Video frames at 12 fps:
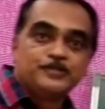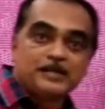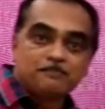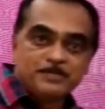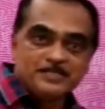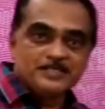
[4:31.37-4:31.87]

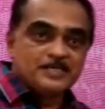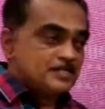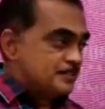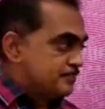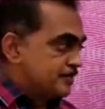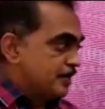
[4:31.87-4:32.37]
That means
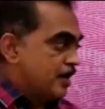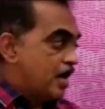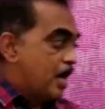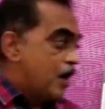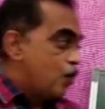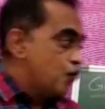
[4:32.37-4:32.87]
the
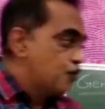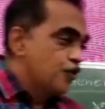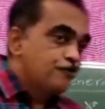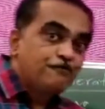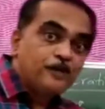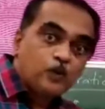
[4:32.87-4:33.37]

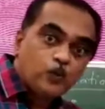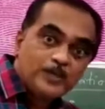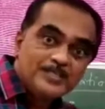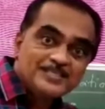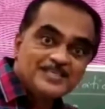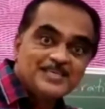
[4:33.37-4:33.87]
output
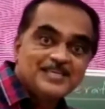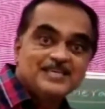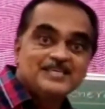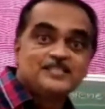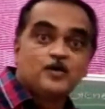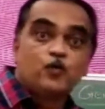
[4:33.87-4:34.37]
frequency
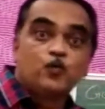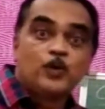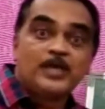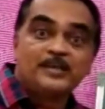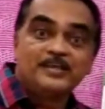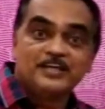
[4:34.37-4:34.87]
is a
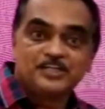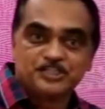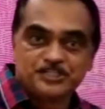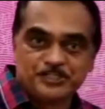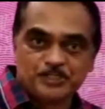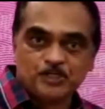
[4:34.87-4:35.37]

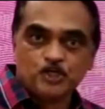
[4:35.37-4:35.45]
variation